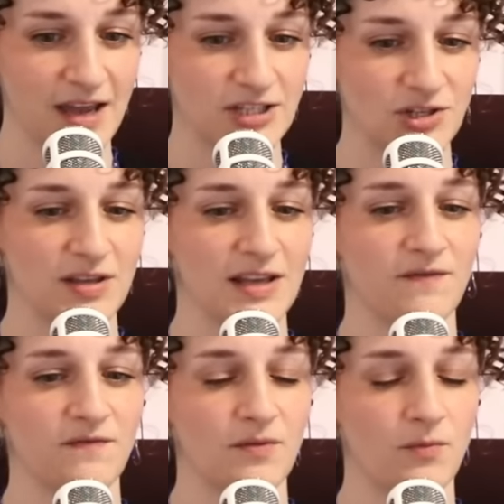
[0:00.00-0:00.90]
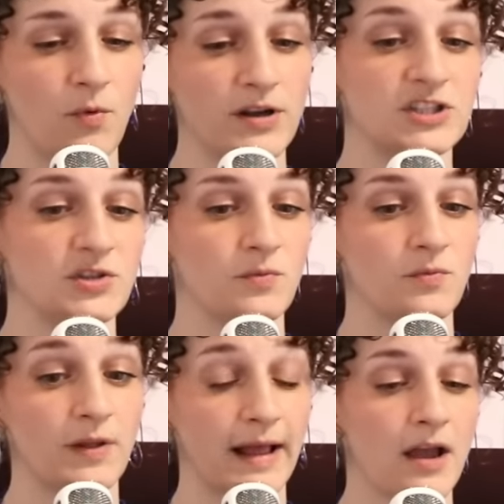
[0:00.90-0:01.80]
do you think if once you
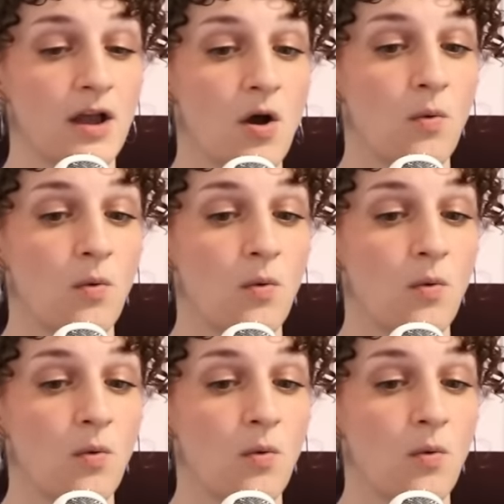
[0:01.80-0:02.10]
like